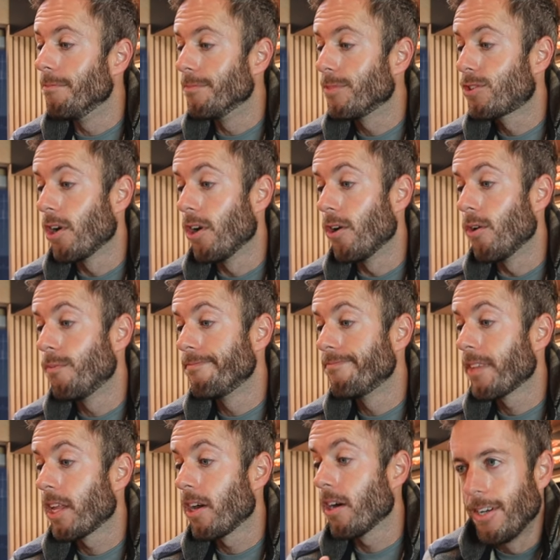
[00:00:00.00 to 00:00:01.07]
So
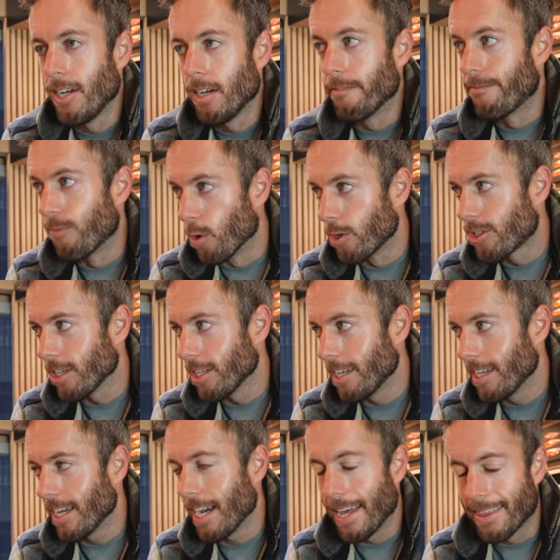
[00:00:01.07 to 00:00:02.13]

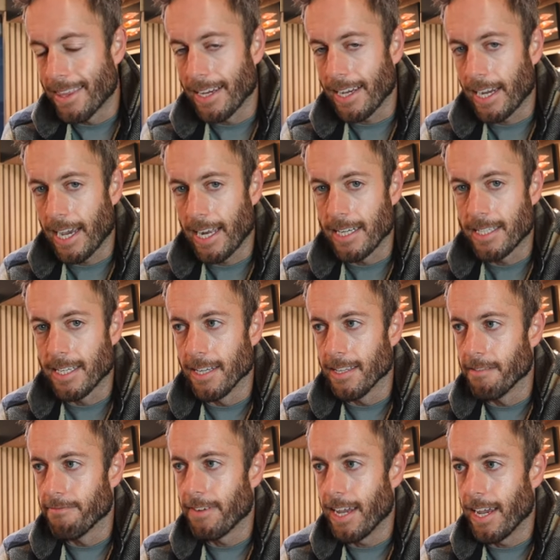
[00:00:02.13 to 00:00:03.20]
unfortunately, I think I gotta sell
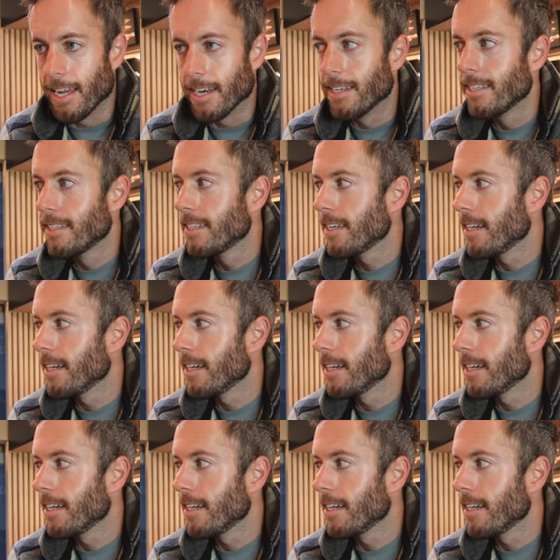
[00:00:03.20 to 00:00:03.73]
the van.